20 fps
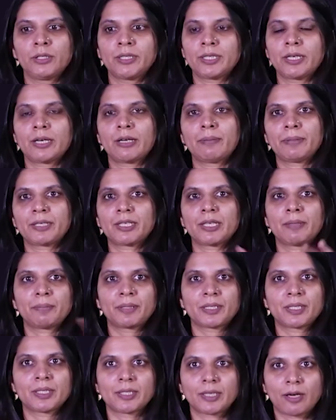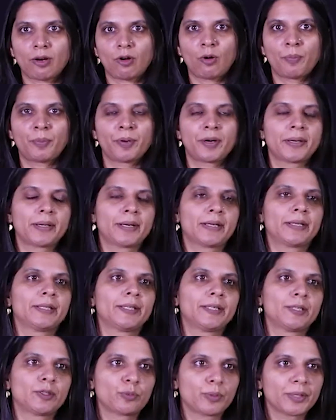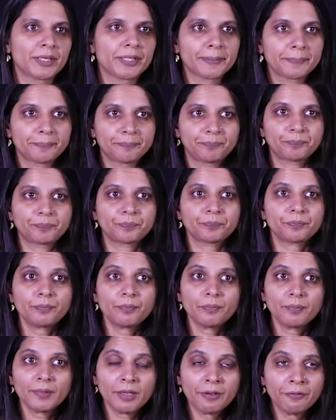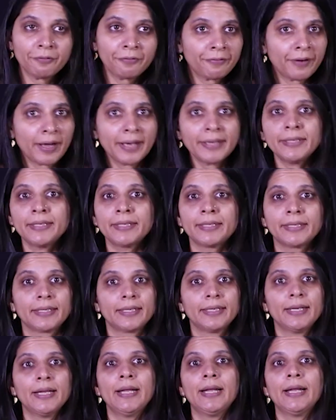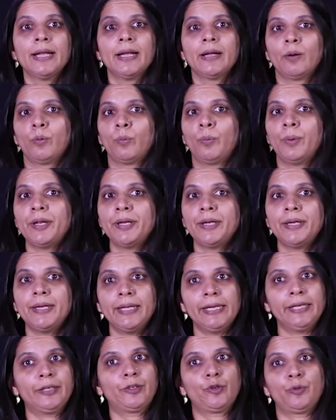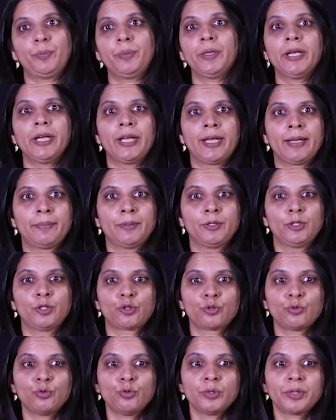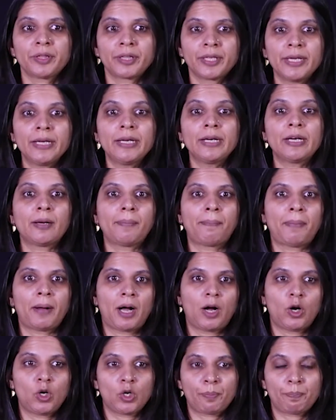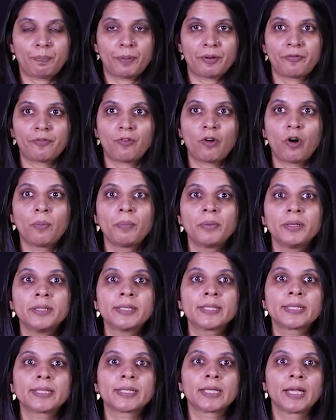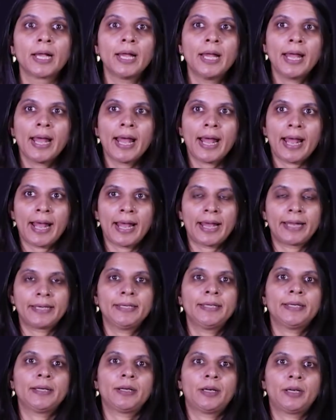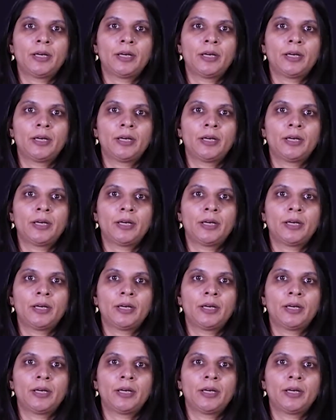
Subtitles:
these little bits and pieces that are operating in these ways. Finally, we need to be able to think about performance and